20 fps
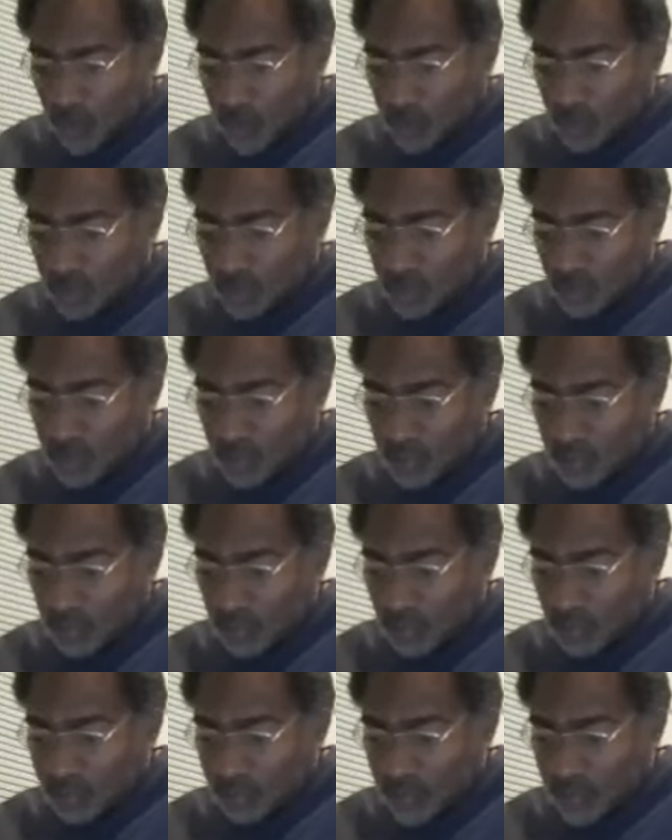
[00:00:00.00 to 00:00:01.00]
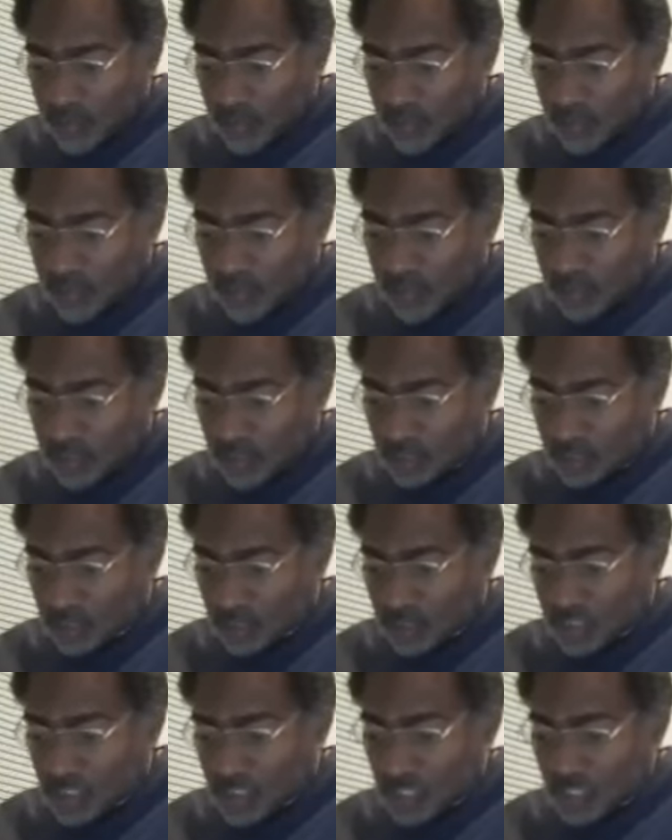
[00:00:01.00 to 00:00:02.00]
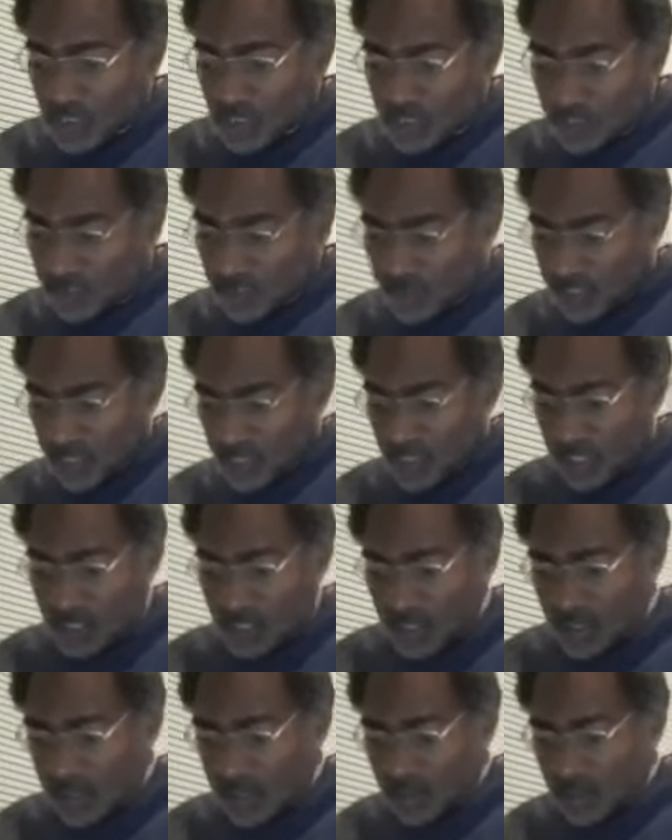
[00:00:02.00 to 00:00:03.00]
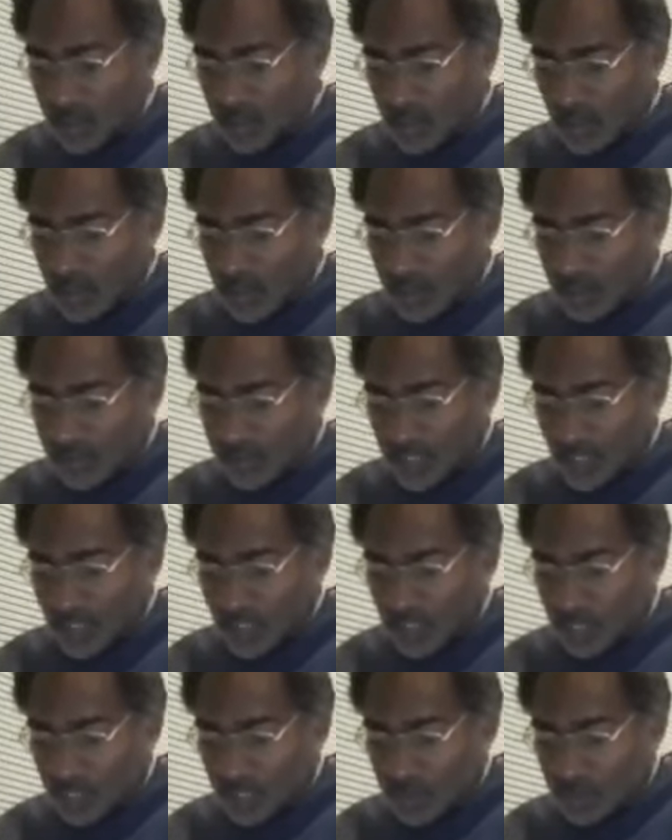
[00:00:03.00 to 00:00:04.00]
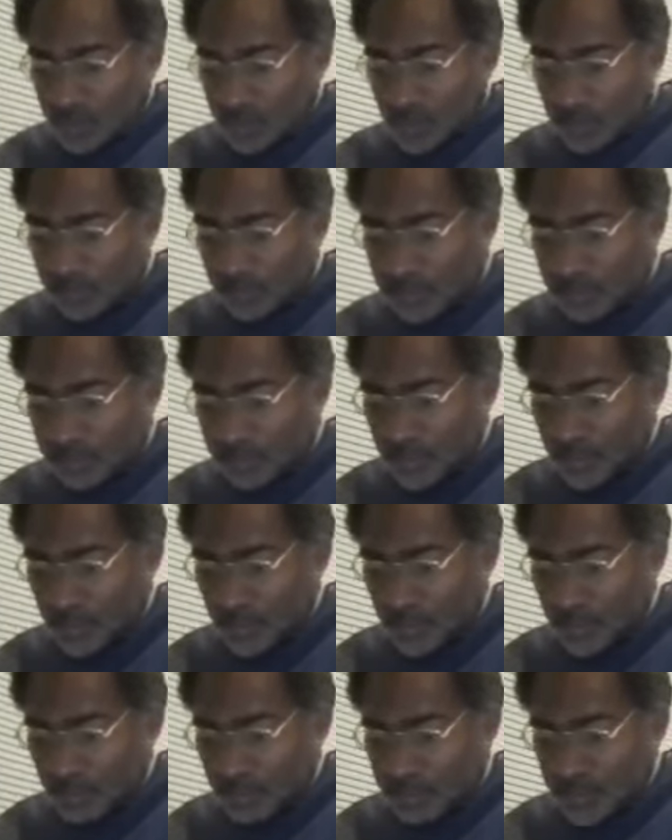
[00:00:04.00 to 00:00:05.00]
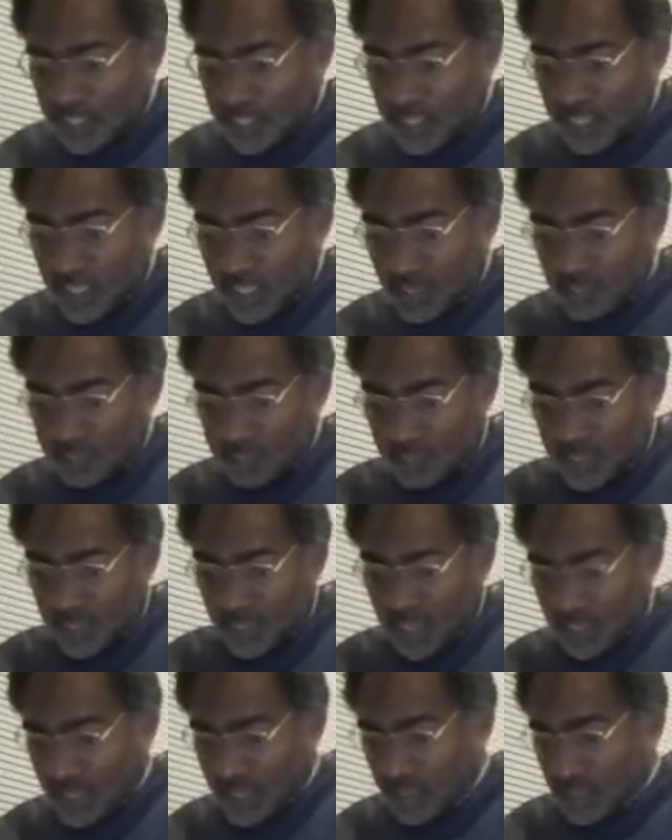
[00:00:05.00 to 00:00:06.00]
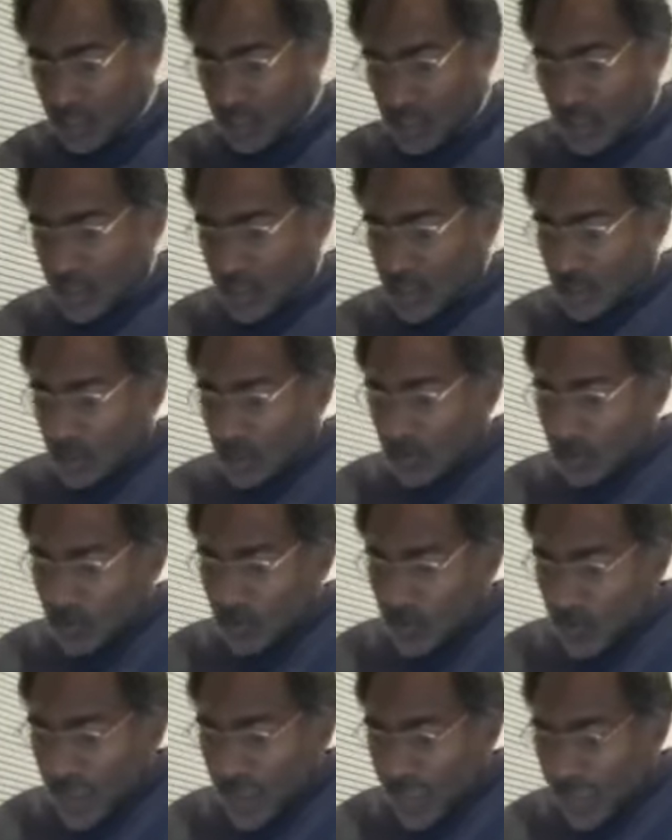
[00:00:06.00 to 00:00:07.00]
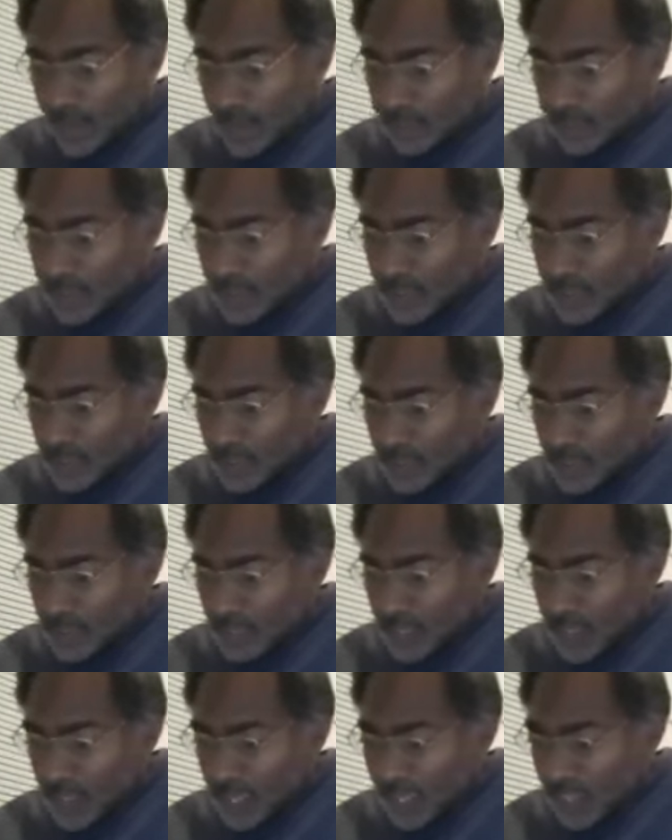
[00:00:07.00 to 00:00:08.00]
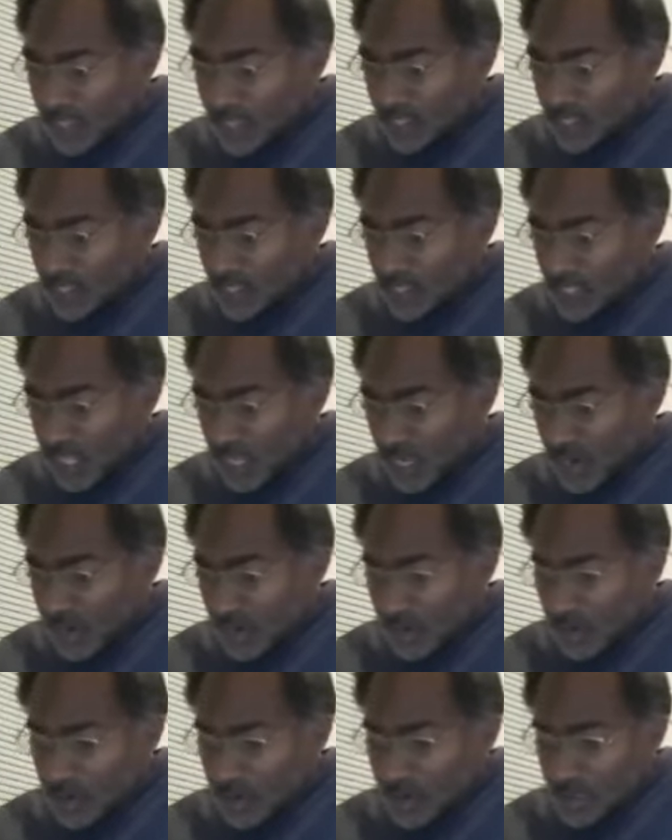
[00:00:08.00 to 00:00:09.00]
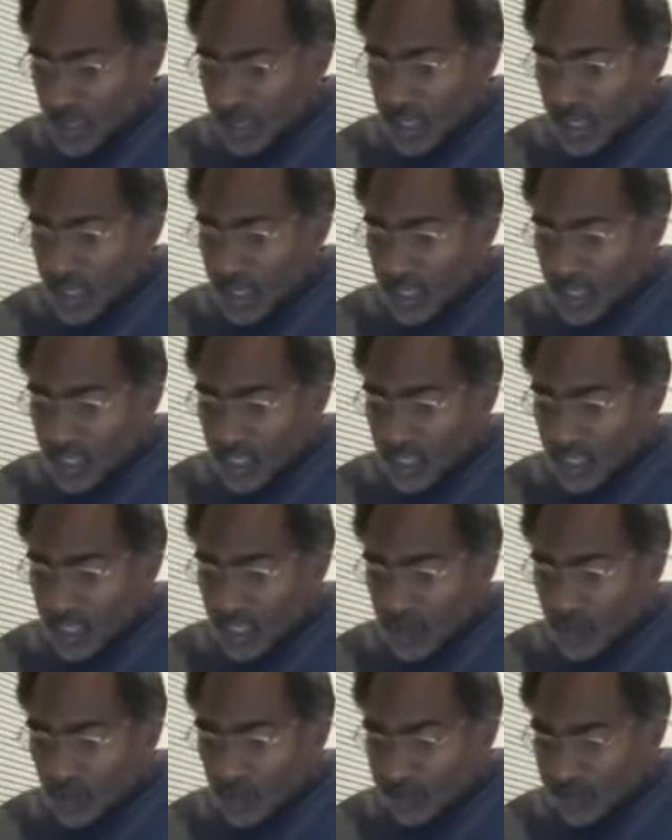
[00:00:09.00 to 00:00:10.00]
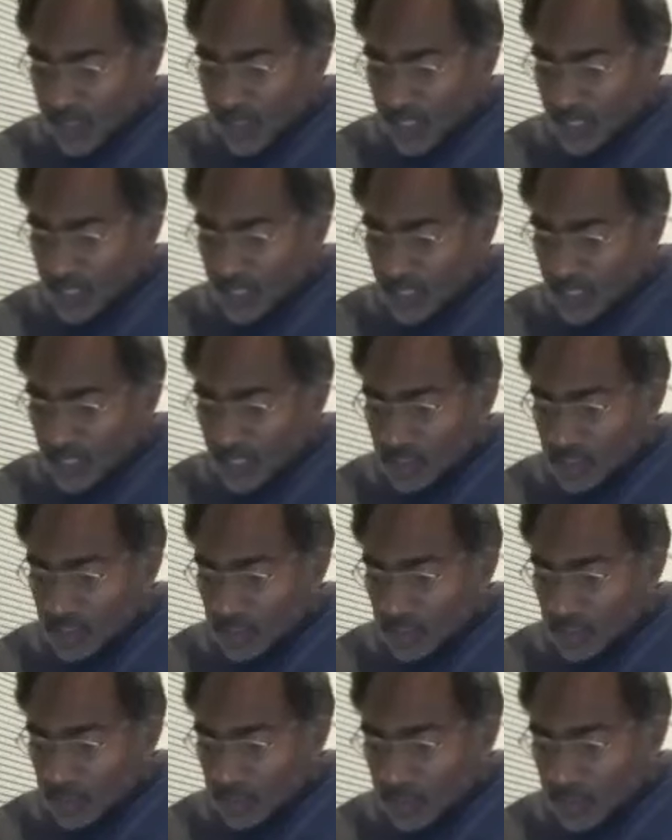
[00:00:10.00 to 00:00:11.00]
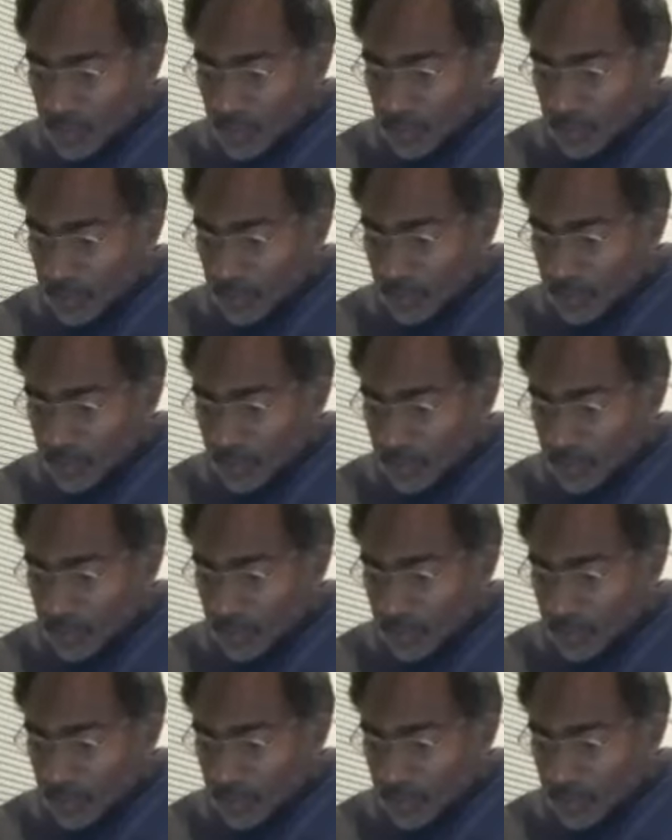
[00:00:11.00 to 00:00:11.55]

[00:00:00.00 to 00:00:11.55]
also he remembered the injury of the children of, of being, being who had been a snare and an offense unto the people,